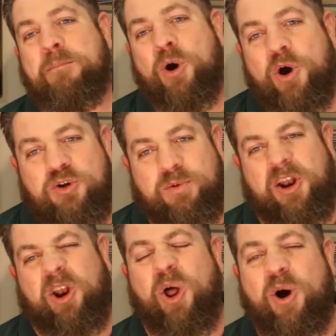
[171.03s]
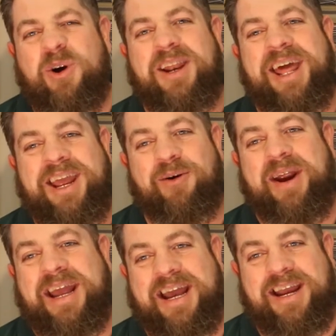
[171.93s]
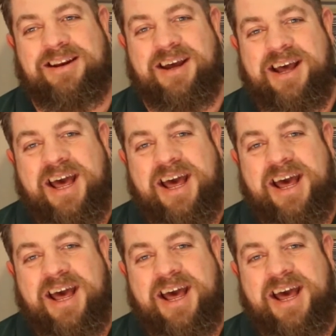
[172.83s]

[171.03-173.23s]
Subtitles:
merge with a long lingering heat.